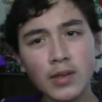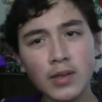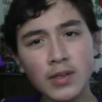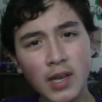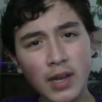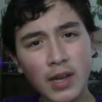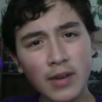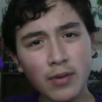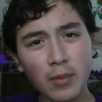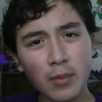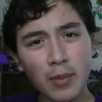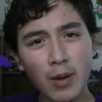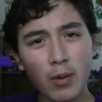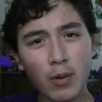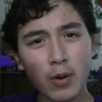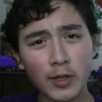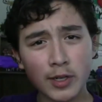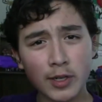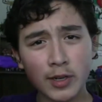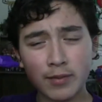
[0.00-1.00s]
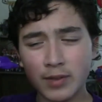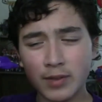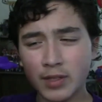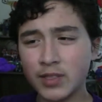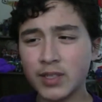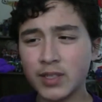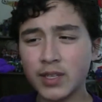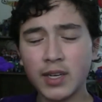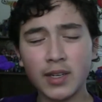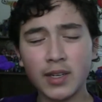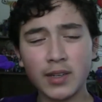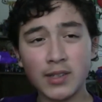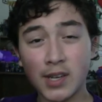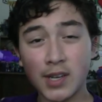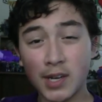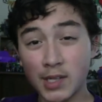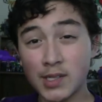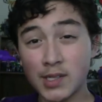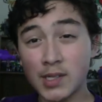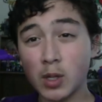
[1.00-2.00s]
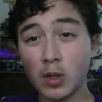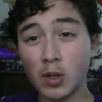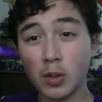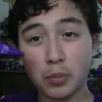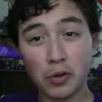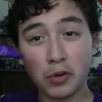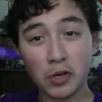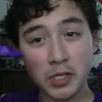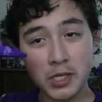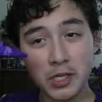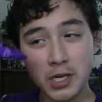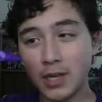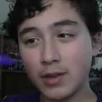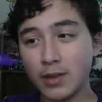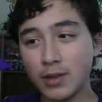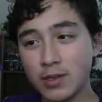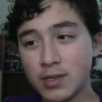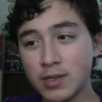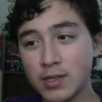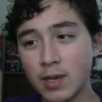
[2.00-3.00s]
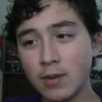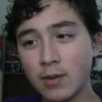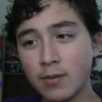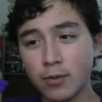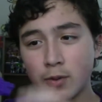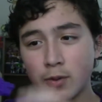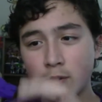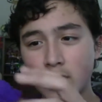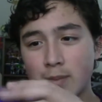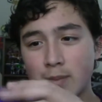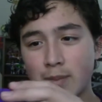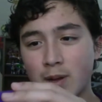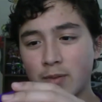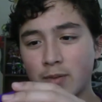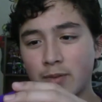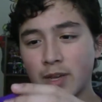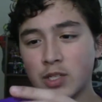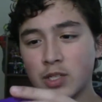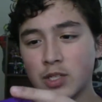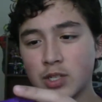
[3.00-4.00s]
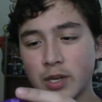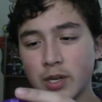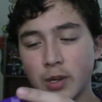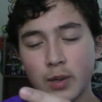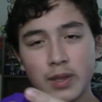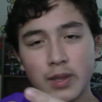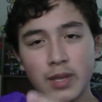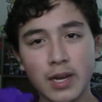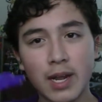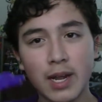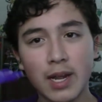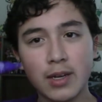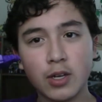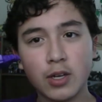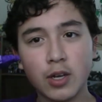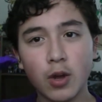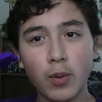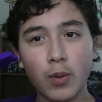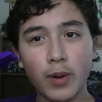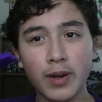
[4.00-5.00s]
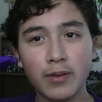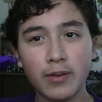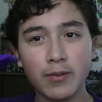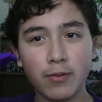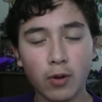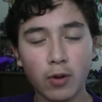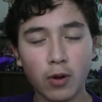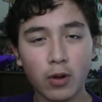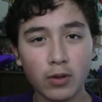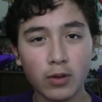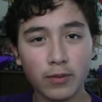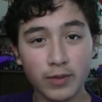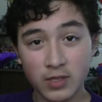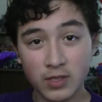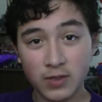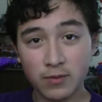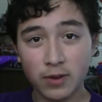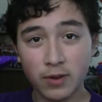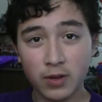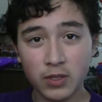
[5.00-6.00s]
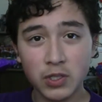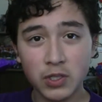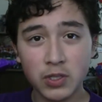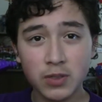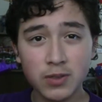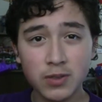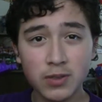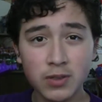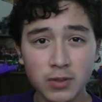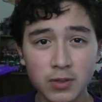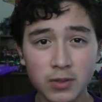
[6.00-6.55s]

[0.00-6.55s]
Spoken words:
Aside from how unconvincing it is, I can still appreciate this thing for the amount of engineering that had to go in it for all of its functions.